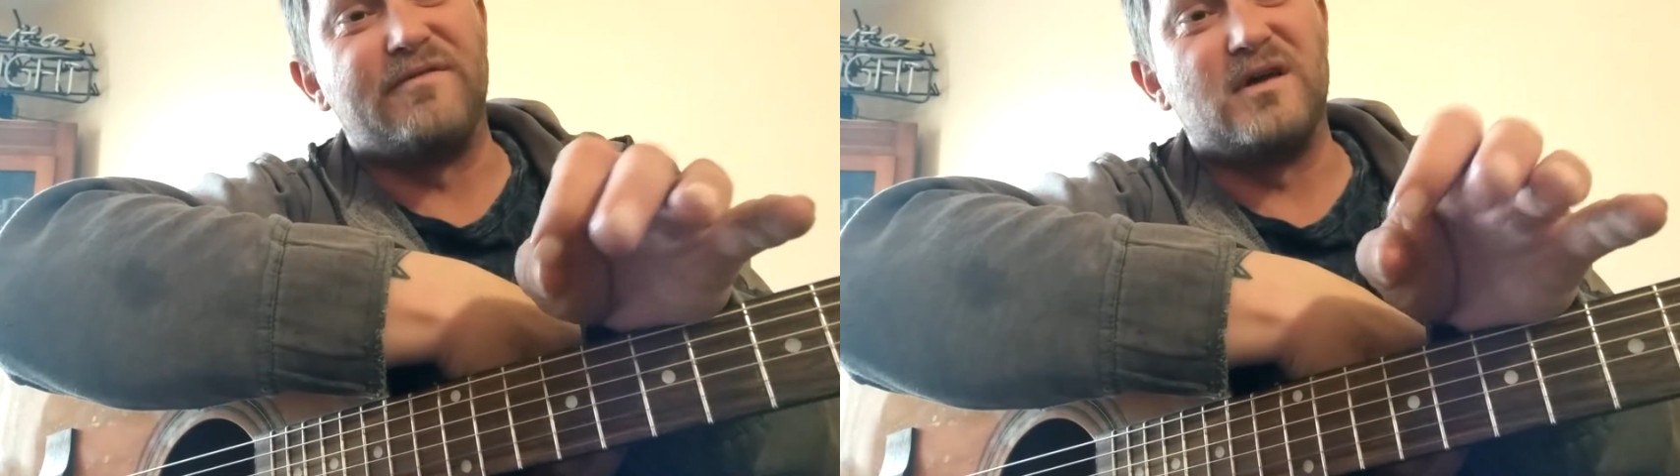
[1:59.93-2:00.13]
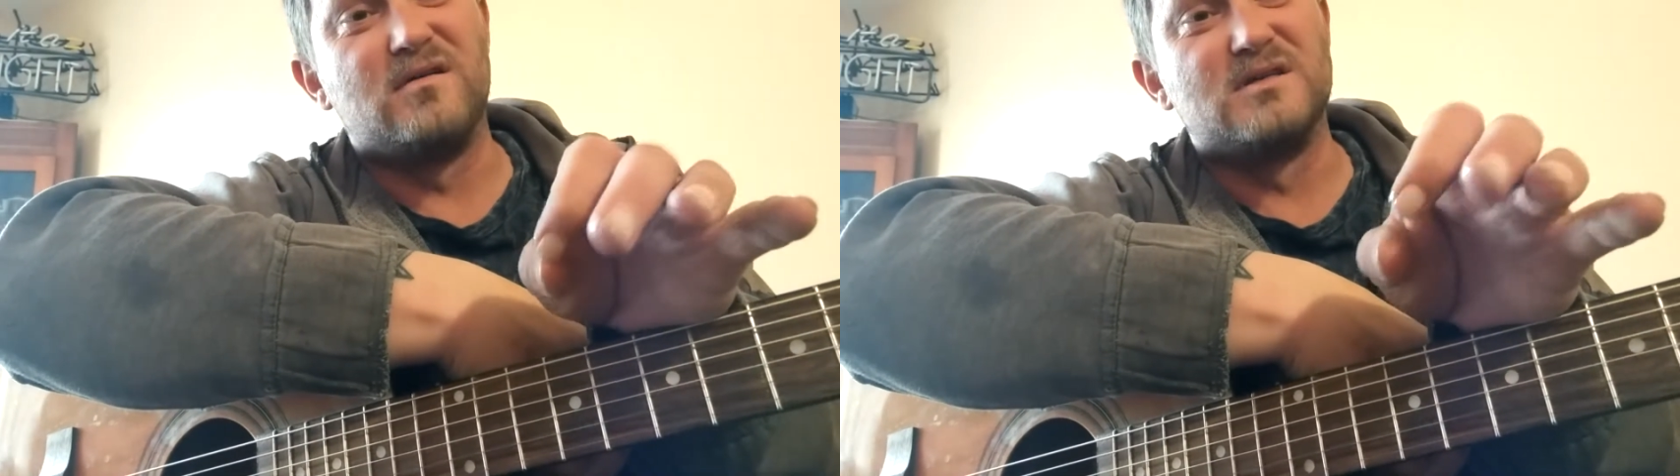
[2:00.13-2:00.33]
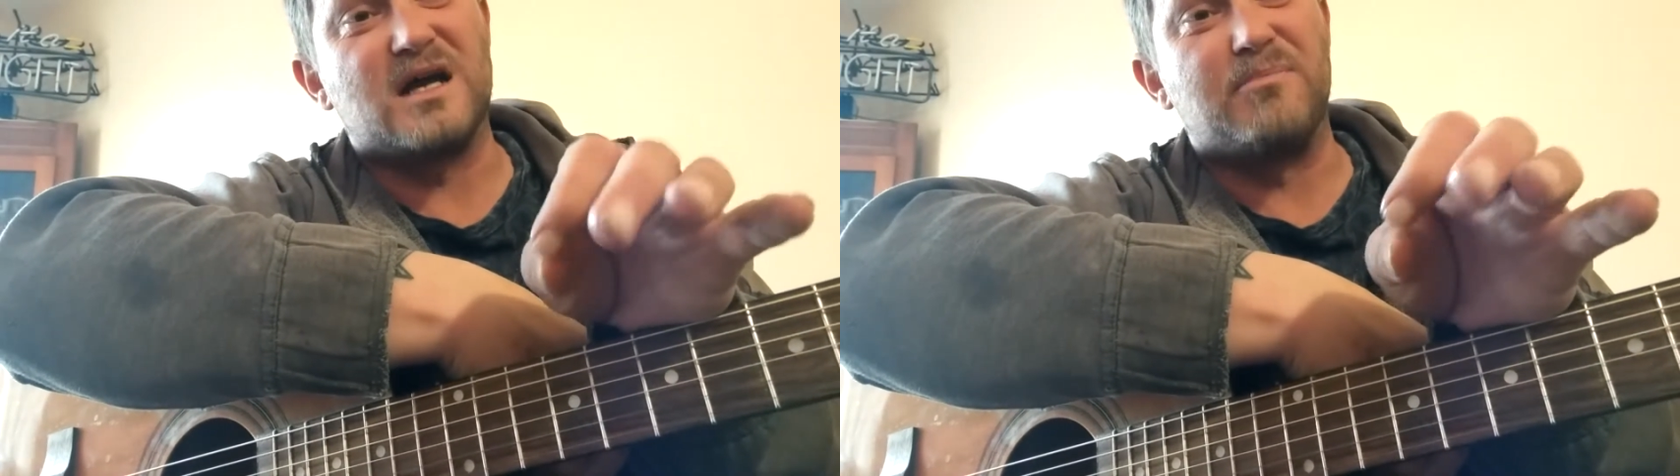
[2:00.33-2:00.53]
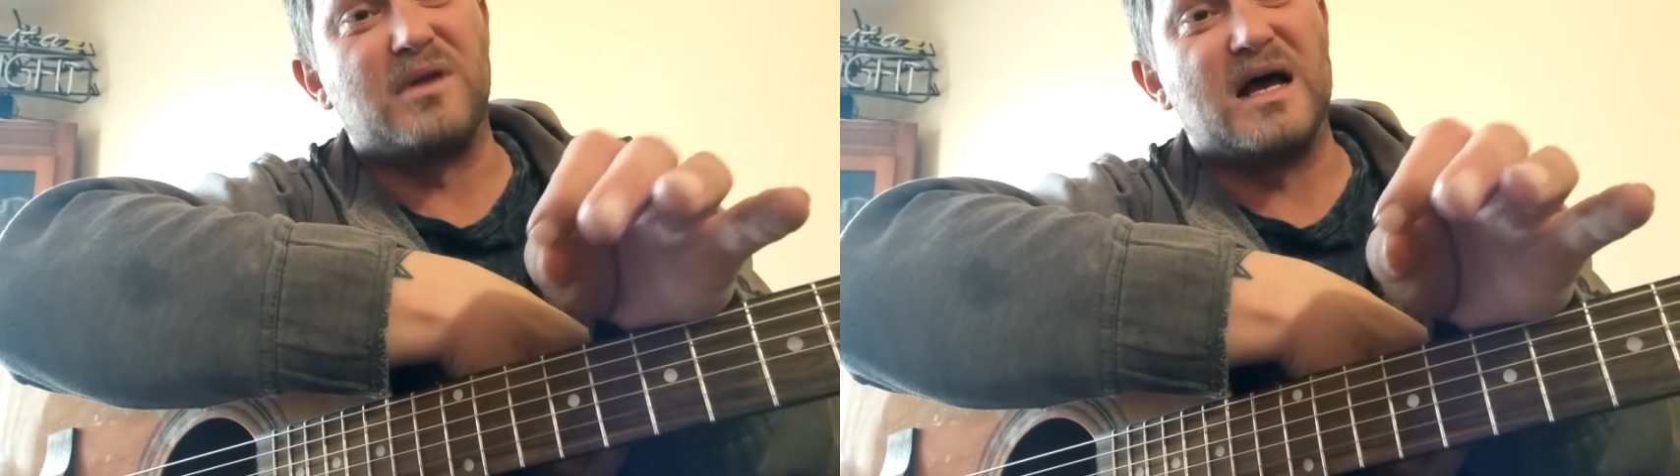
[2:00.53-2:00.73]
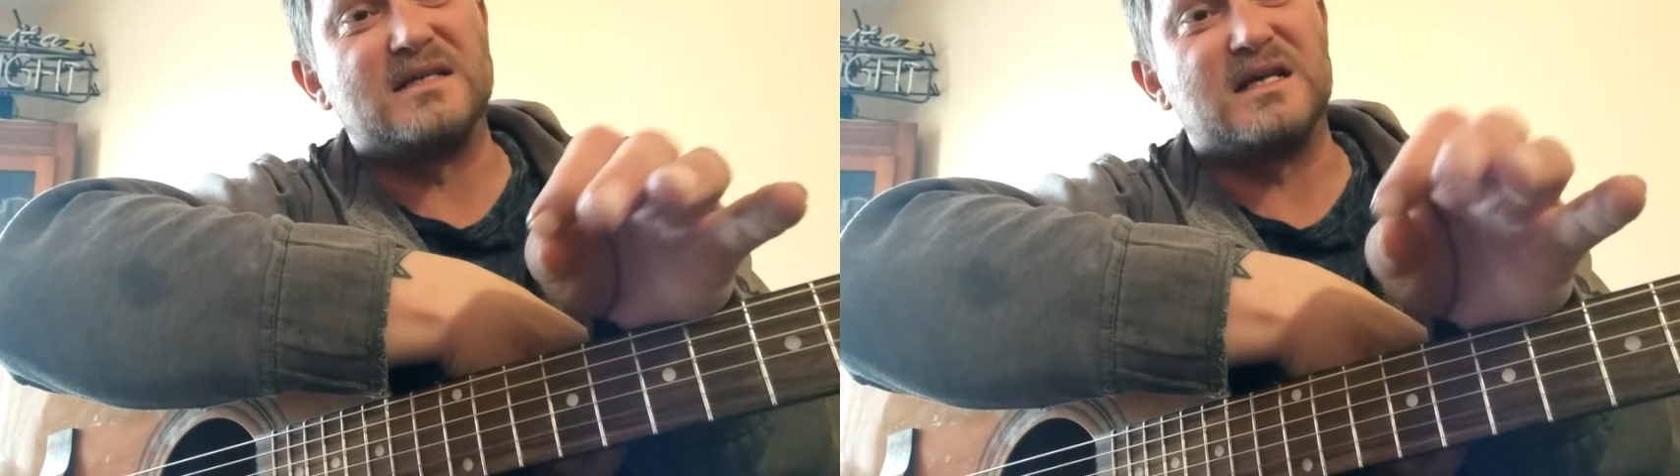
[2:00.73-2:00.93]
feel, is like a
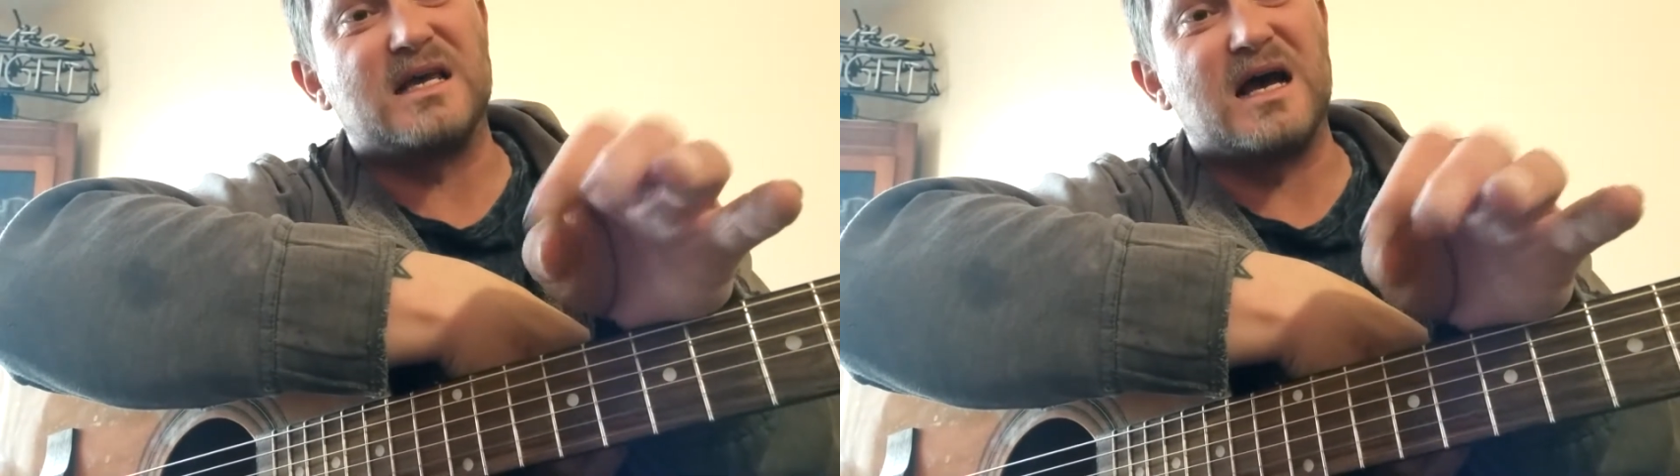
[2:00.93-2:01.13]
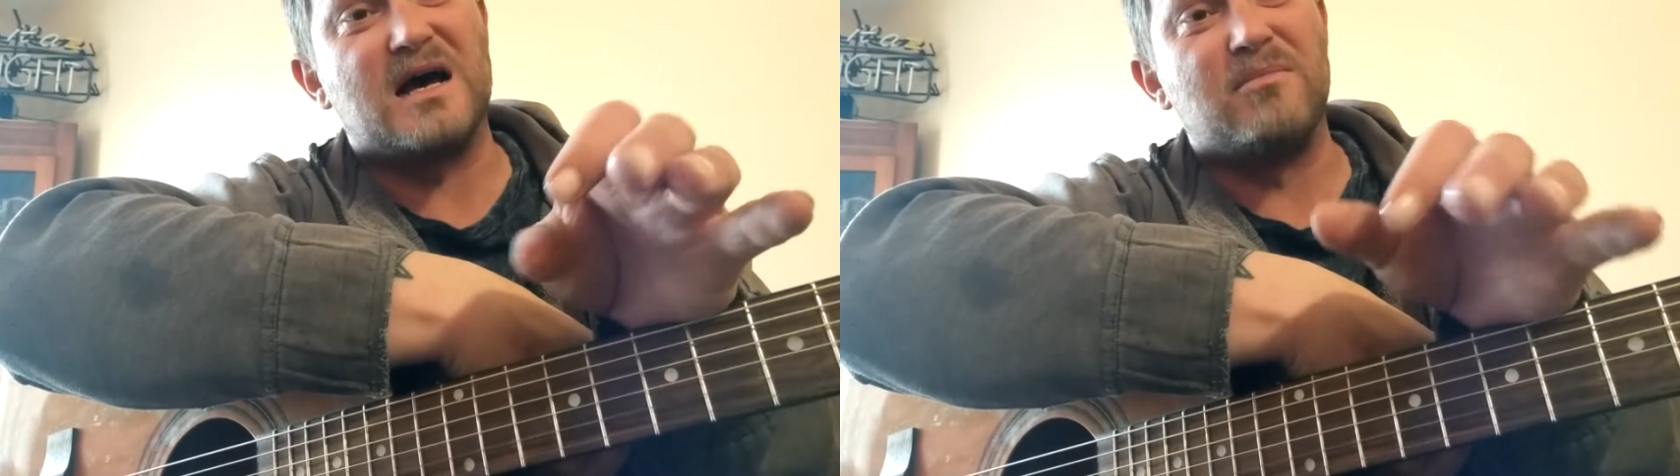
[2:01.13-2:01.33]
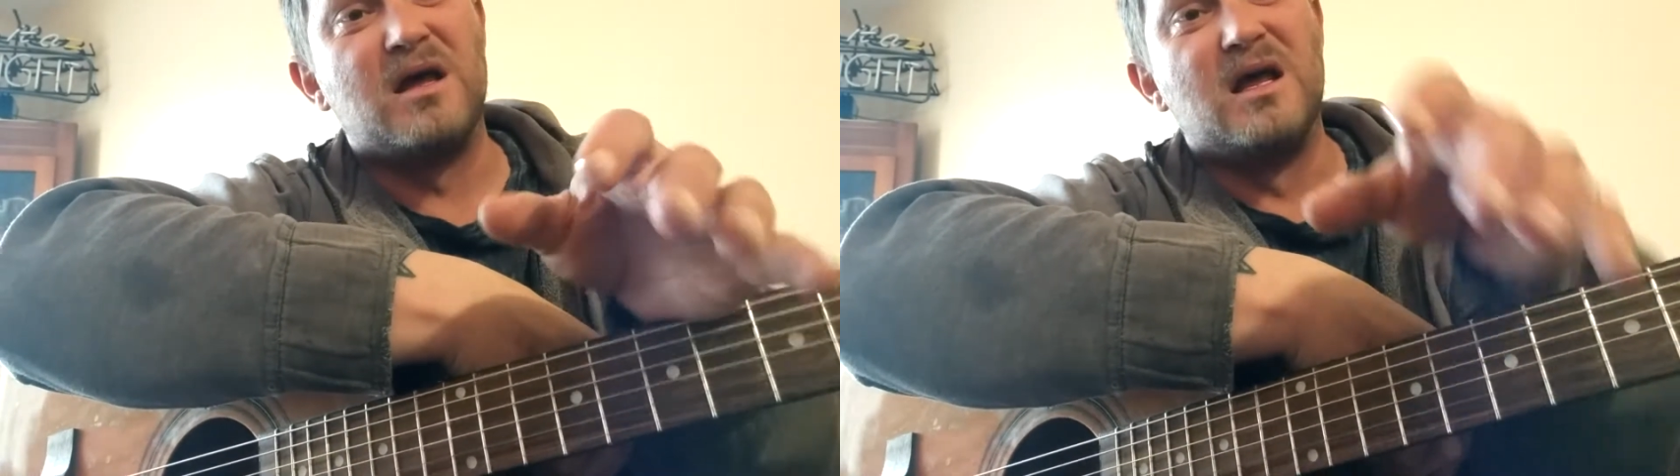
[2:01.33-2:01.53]
plastic cap.